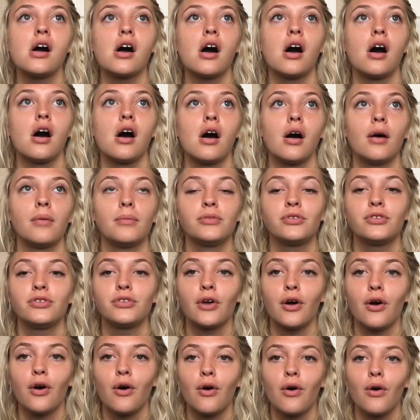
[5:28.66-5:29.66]
Um,
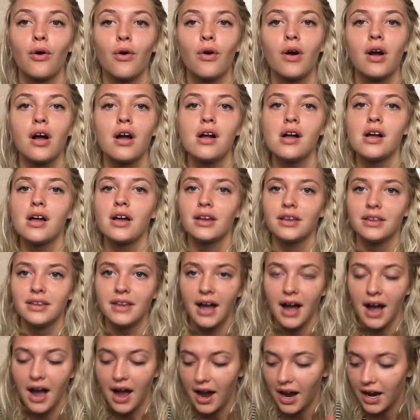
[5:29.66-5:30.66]
so
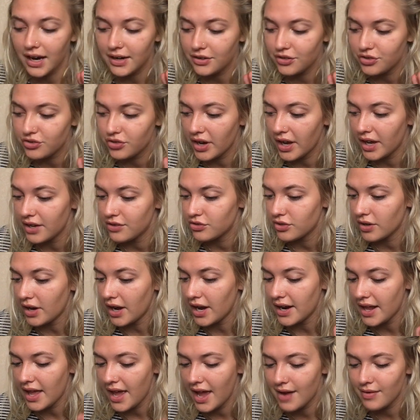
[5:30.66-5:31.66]
yeah, I just had
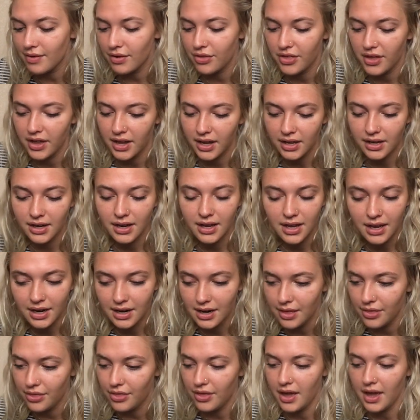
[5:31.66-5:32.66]
tried everything and
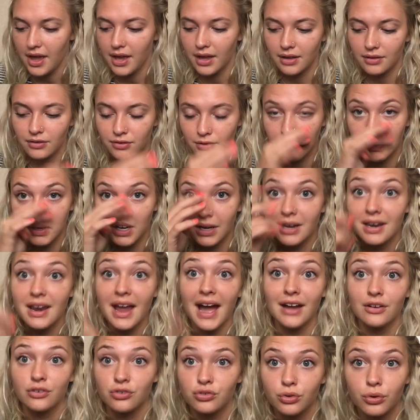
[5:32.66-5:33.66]
anything, and so many
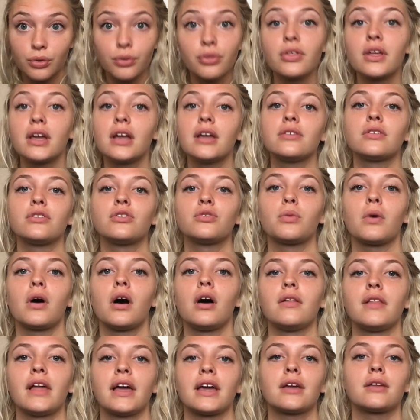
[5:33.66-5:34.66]
natural things as
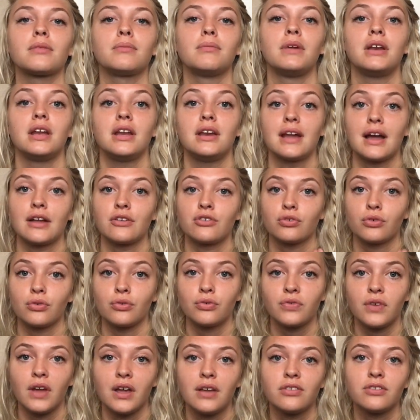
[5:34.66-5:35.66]
well, like mini natural
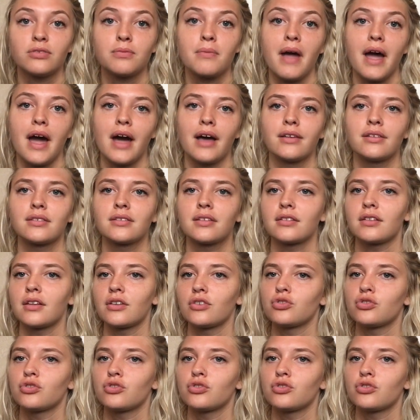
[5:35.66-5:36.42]
face masks.